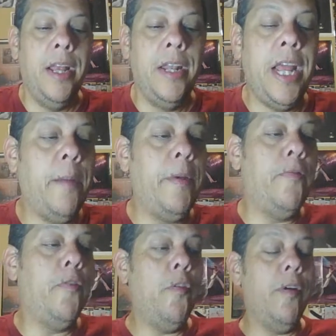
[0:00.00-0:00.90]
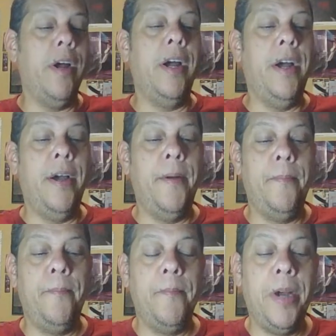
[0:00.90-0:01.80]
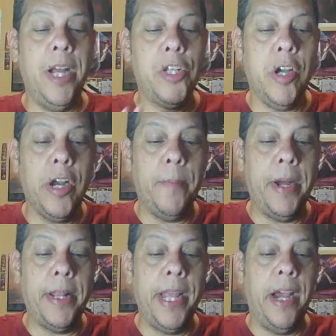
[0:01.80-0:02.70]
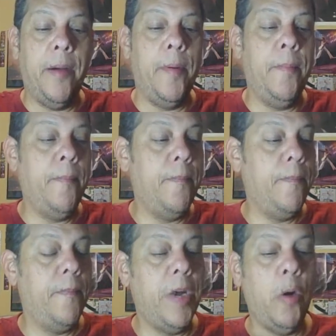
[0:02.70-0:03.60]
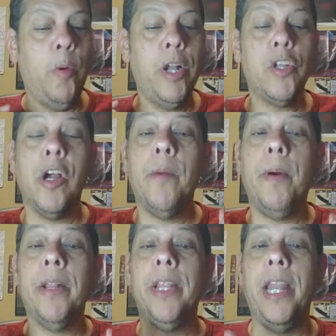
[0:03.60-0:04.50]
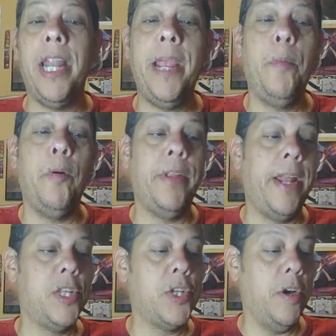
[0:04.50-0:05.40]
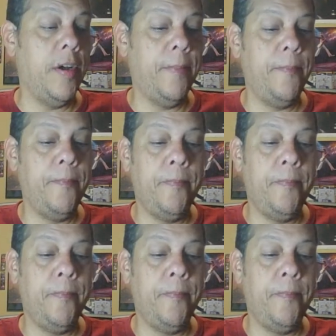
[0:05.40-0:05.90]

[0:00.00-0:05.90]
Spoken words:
Now, before I talk about the album, I want to talk about the label that it's on.